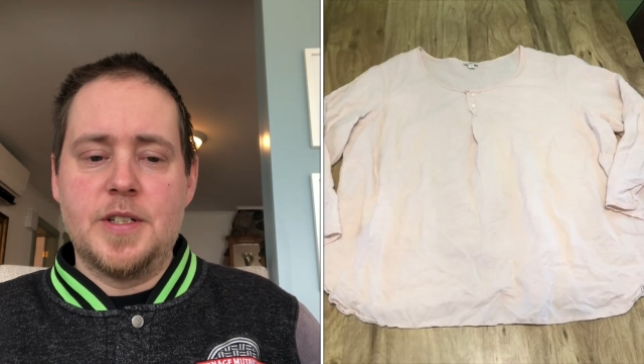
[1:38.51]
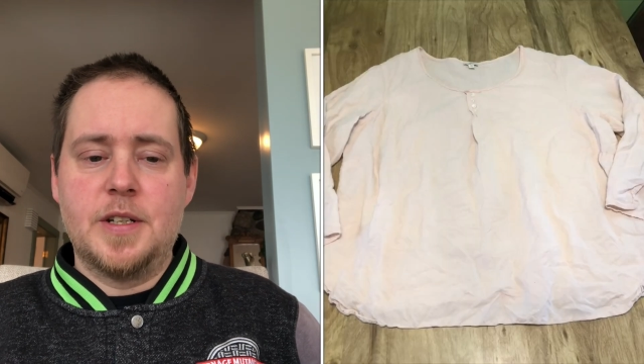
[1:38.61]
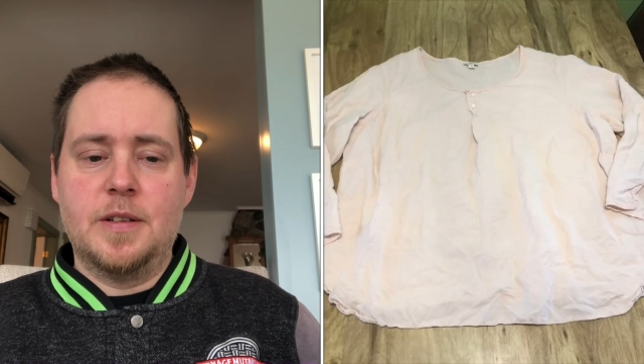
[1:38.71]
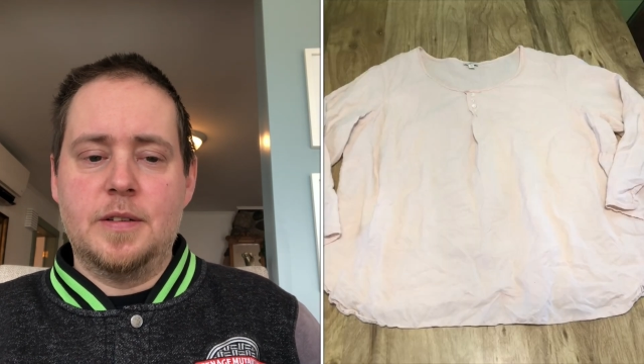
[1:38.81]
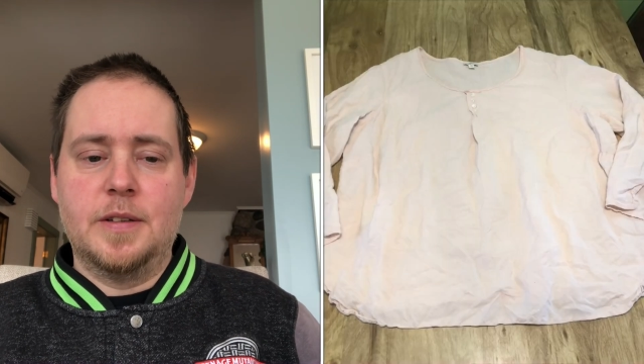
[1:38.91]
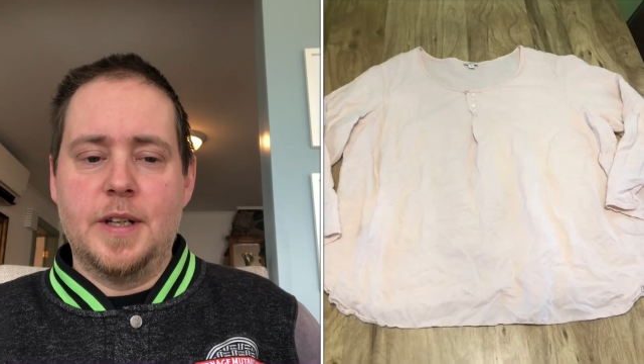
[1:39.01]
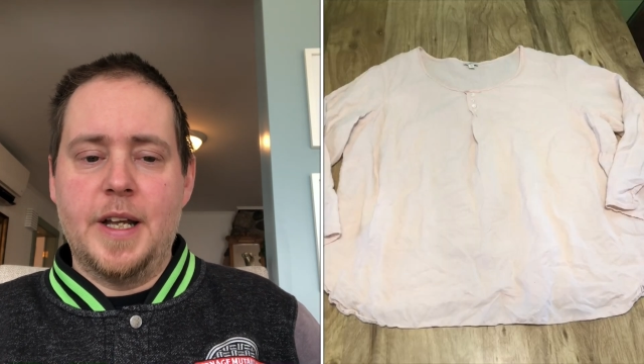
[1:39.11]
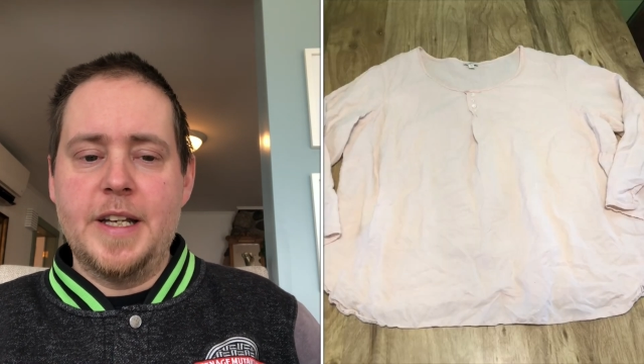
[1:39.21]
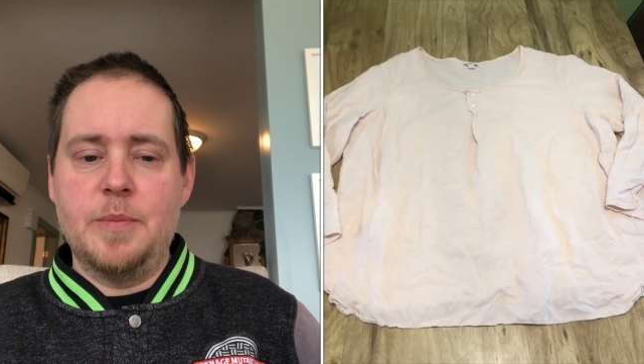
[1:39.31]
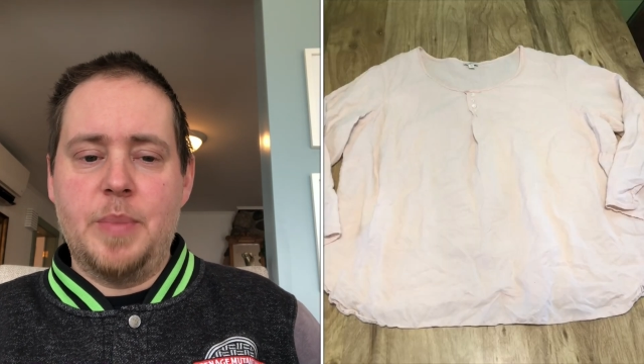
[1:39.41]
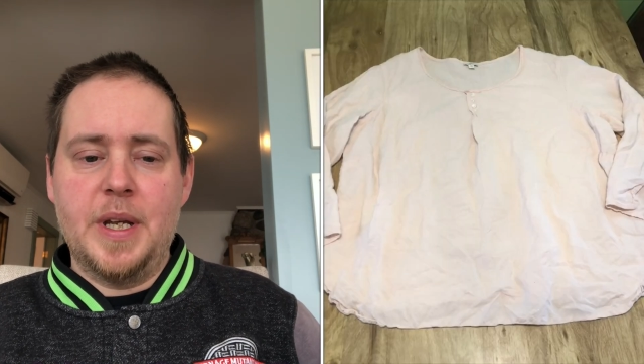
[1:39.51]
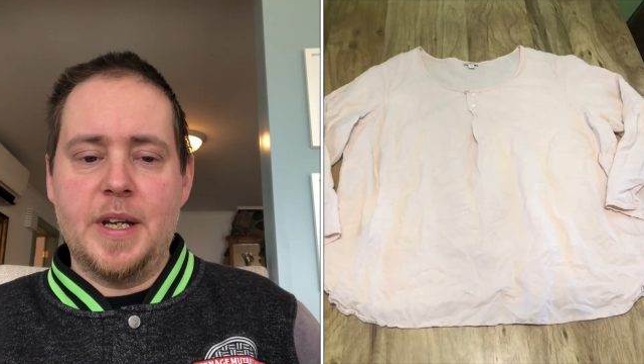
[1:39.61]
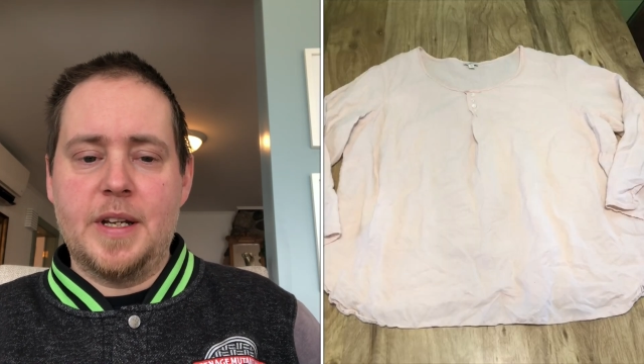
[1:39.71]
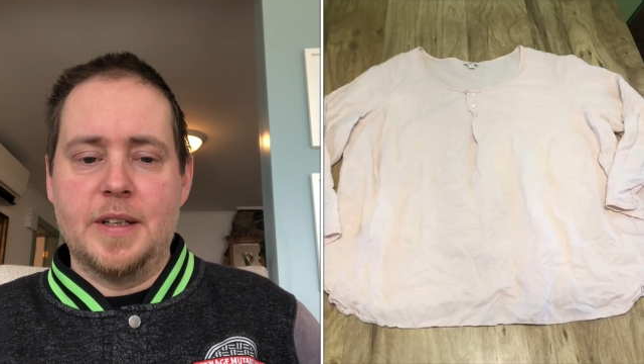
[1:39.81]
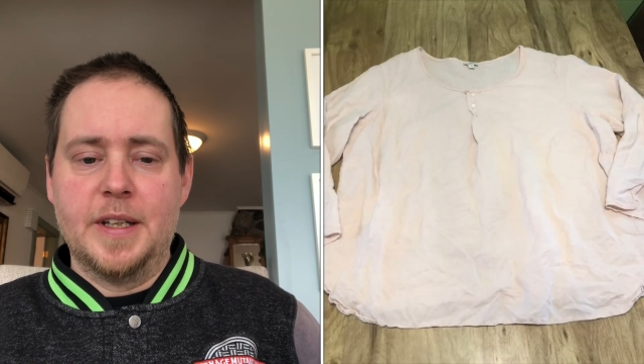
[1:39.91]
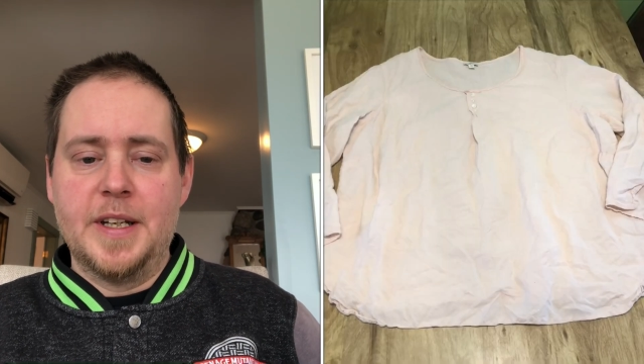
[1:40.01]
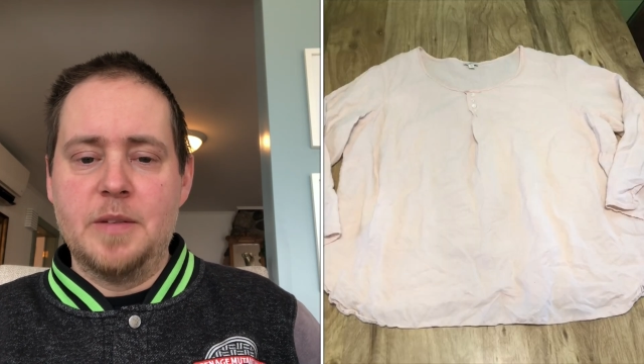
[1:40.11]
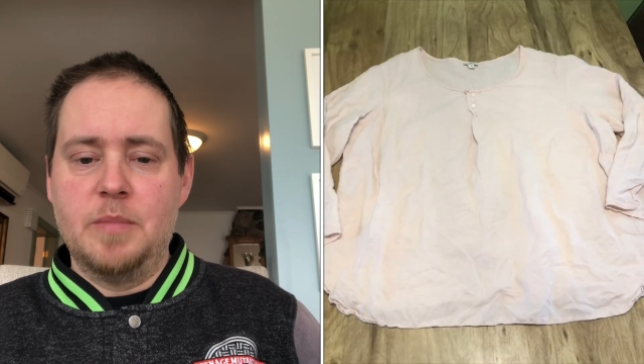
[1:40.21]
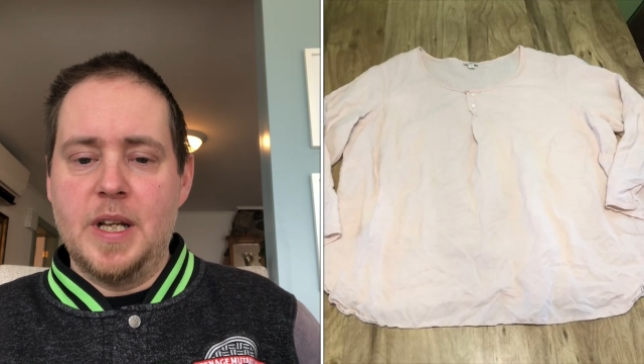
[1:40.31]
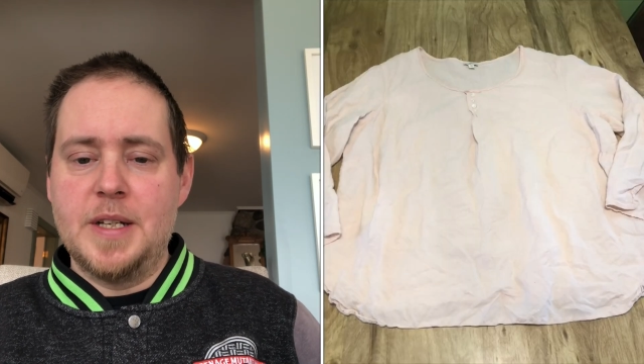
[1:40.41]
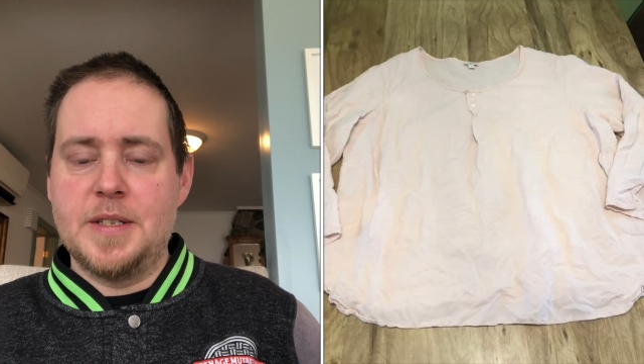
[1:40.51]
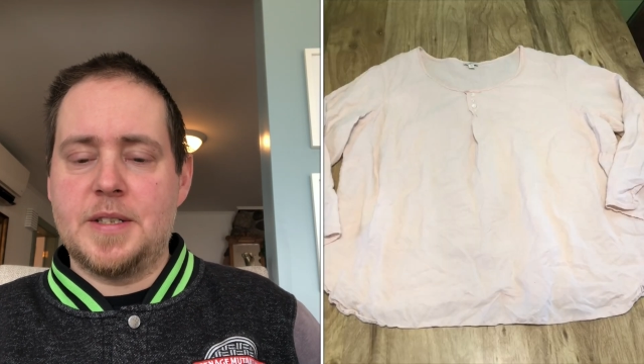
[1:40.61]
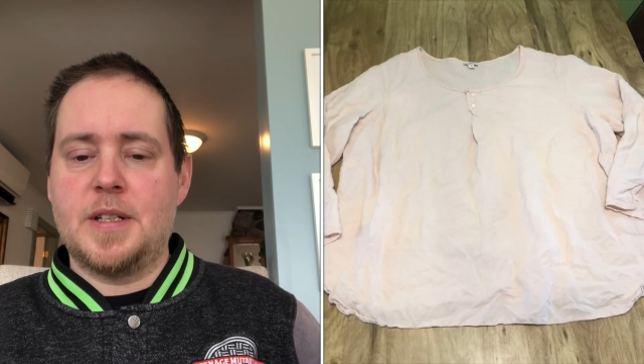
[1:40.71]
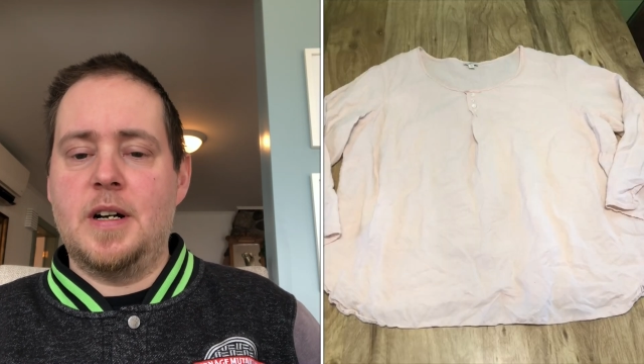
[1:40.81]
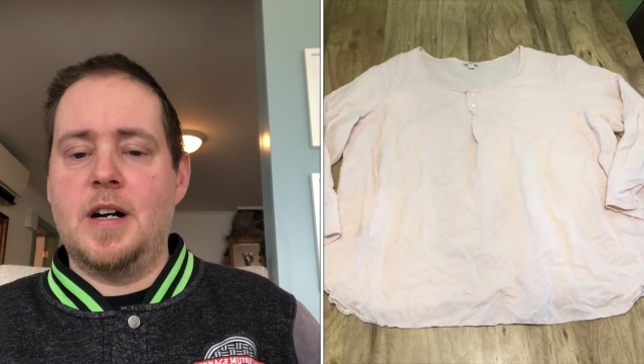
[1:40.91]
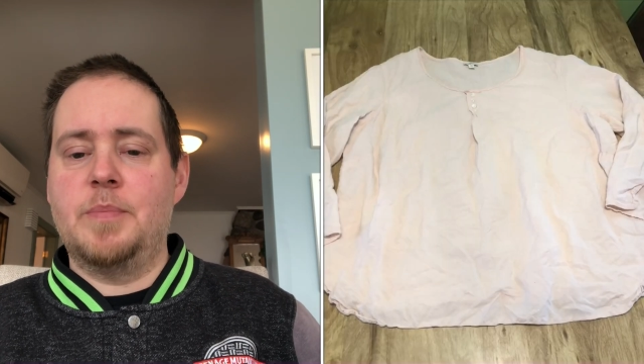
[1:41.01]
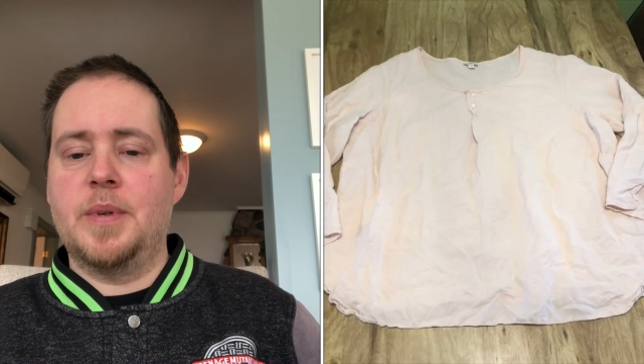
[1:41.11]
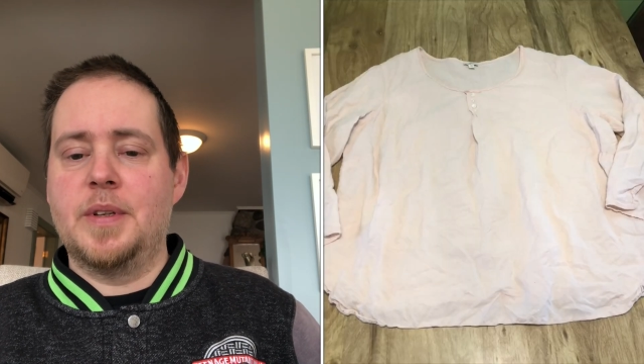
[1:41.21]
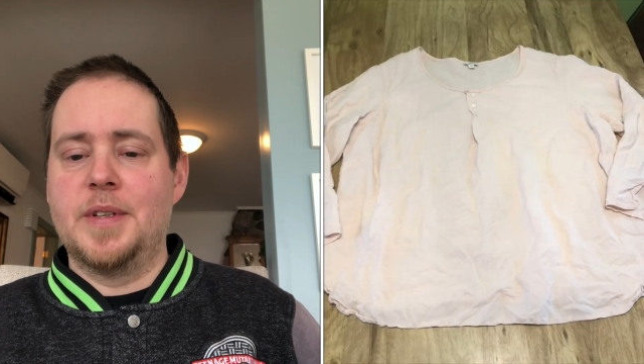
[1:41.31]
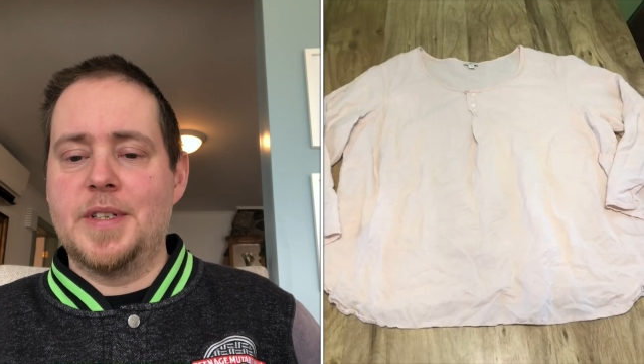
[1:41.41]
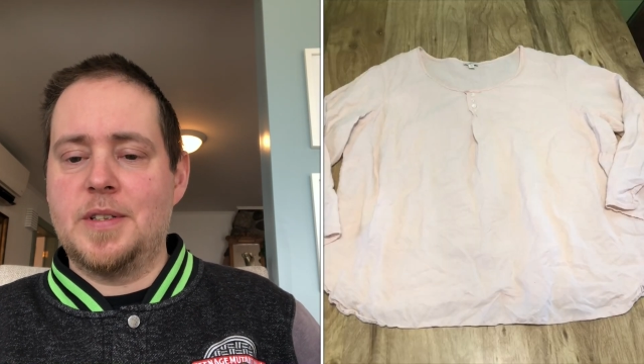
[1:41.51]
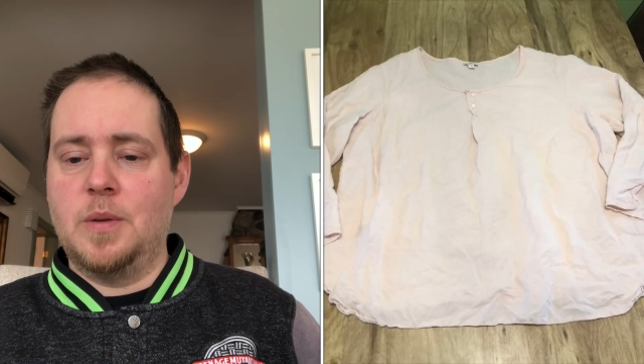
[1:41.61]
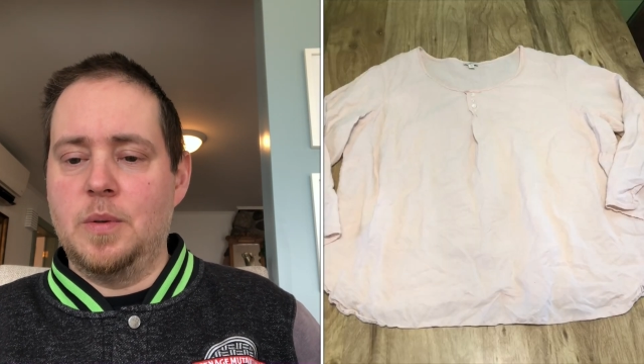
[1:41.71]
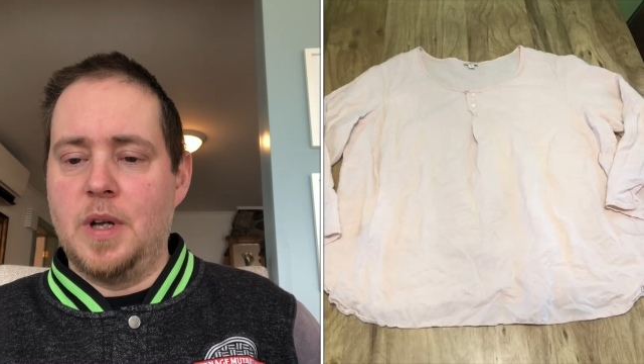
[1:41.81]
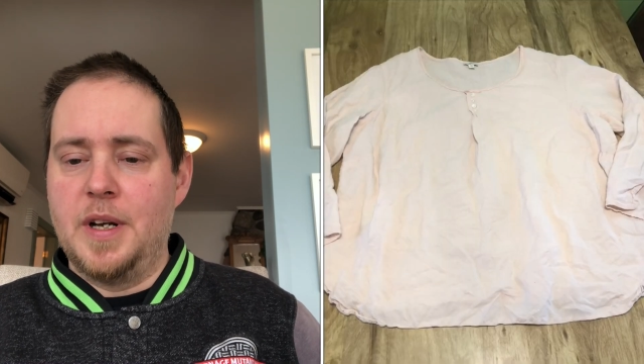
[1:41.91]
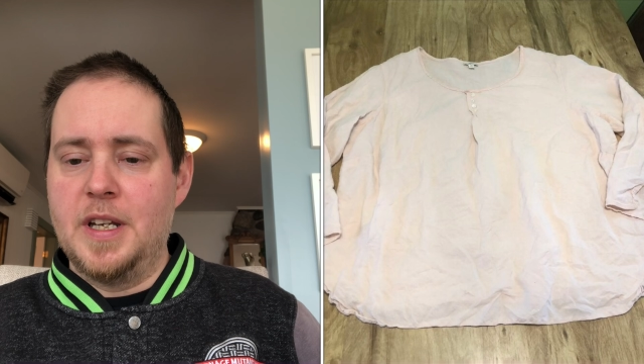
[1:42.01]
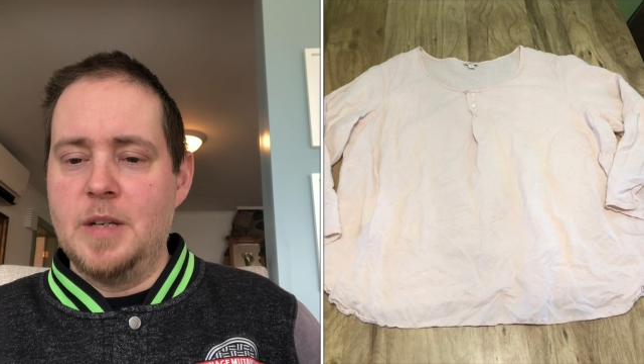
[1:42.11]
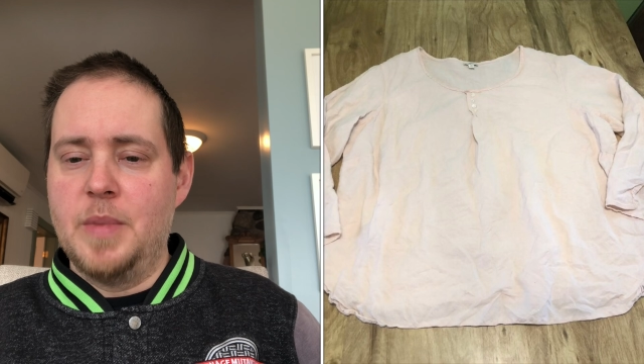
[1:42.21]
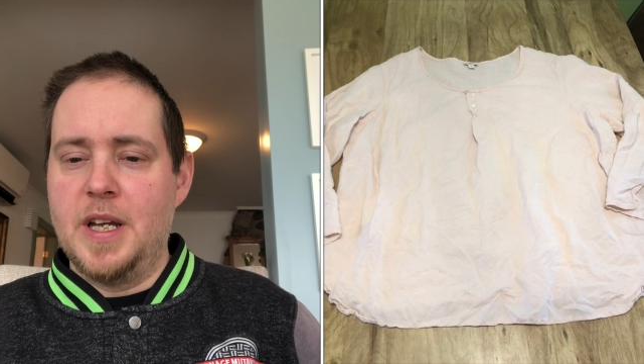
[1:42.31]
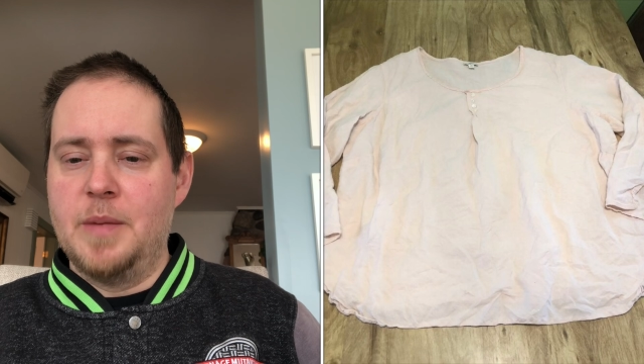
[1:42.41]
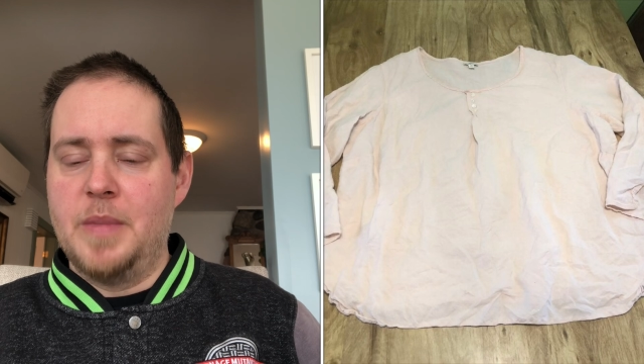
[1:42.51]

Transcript: Jill light pink linen blend top, this sold on eBay.